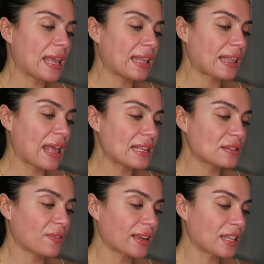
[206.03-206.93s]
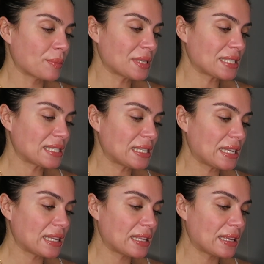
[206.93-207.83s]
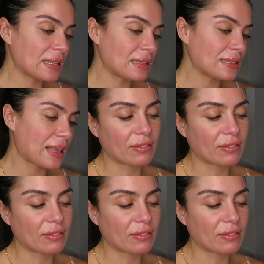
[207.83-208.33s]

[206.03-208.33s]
It has vitamin C in it,